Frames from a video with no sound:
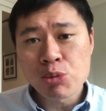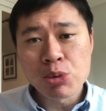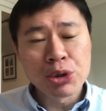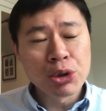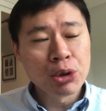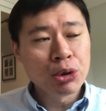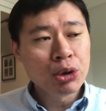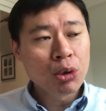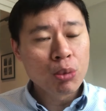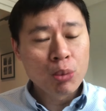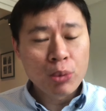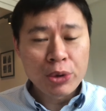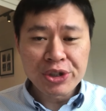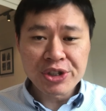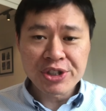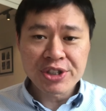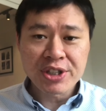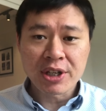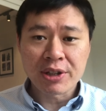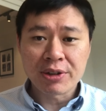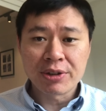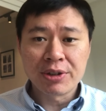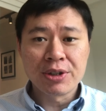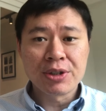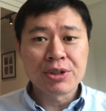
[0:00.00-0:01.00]
we don't know which
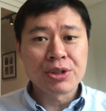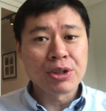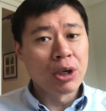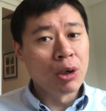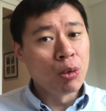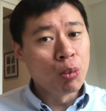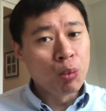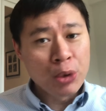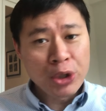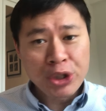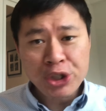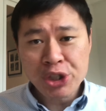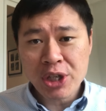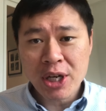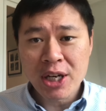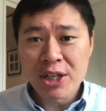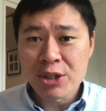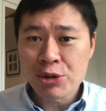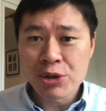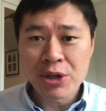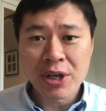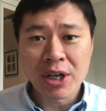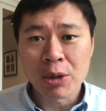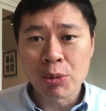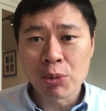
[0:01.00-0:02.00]
sectors or which
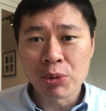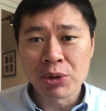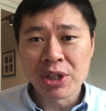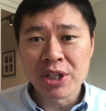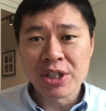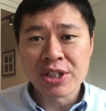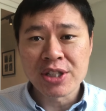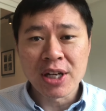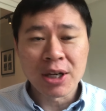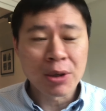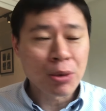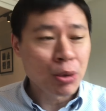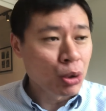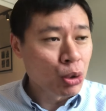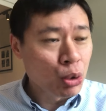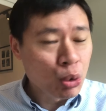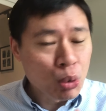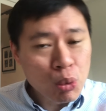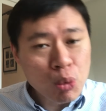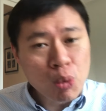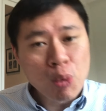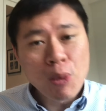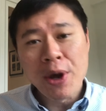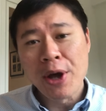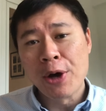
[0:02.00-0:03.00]
country equities are going to do
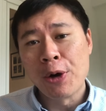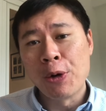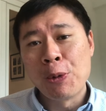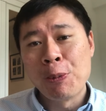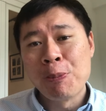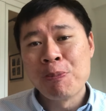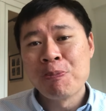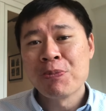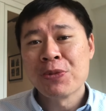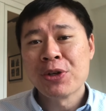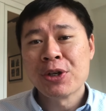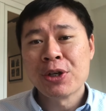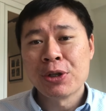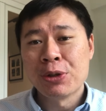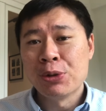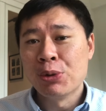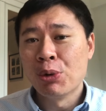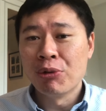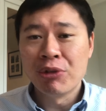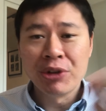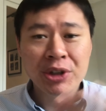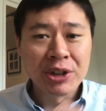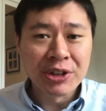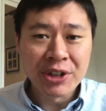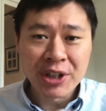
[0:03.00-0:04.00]
well in
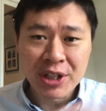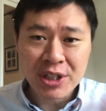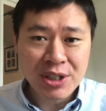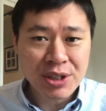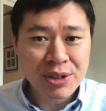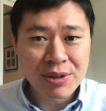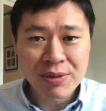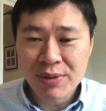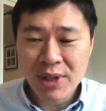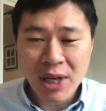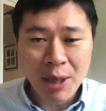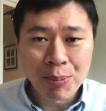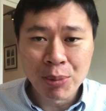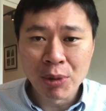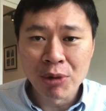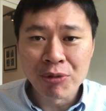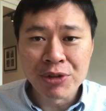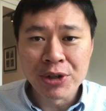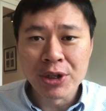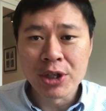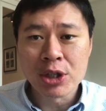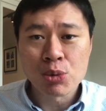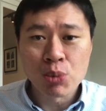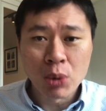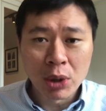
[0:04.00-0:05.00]
over the next couple of
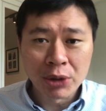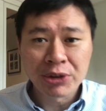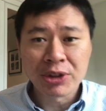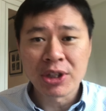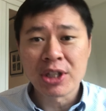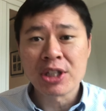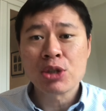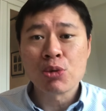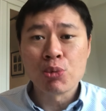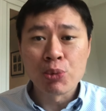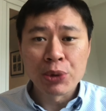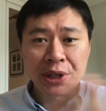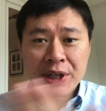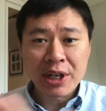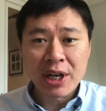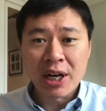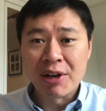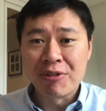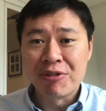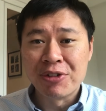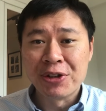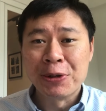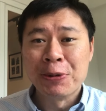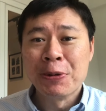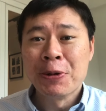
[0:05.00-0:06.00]
years while things
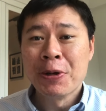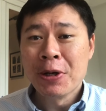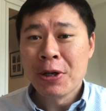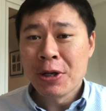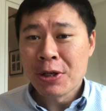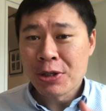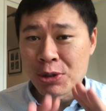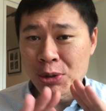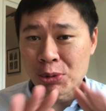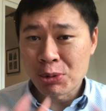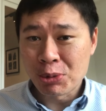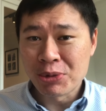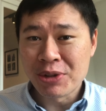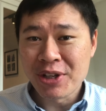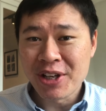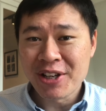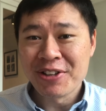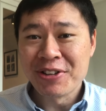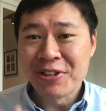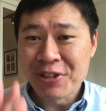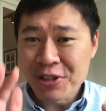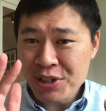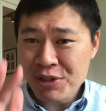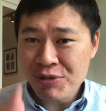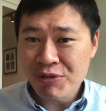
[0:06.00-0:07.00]
recover. So
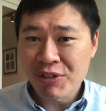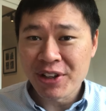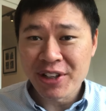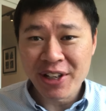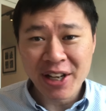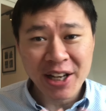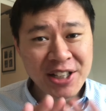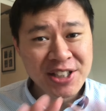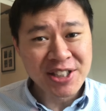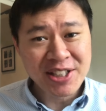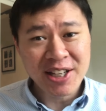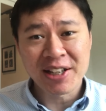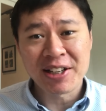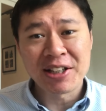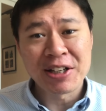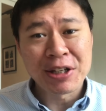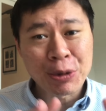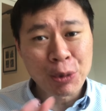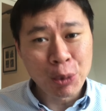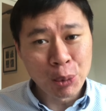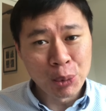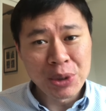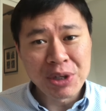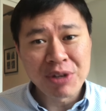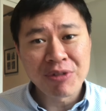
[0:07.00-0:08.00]
today, this fund exactly
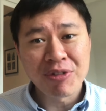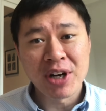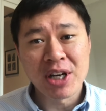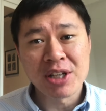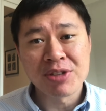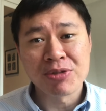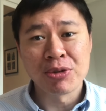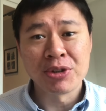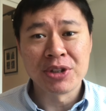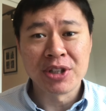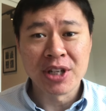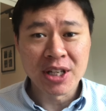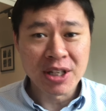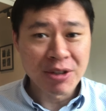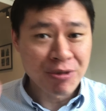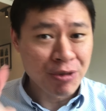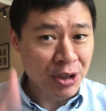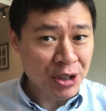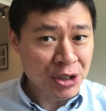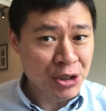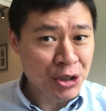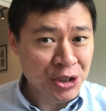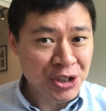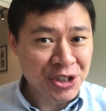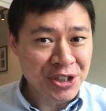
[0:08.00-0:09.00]
qualifies for it. And if you're
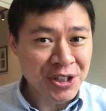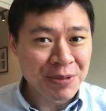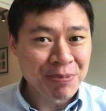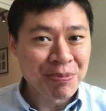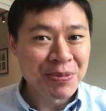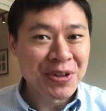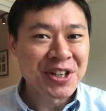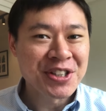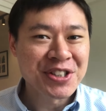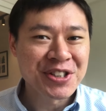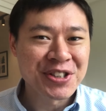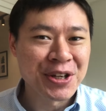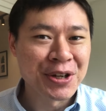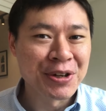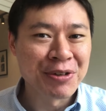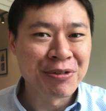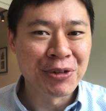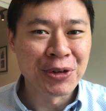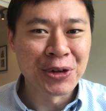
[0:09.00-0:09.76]
interested, stay on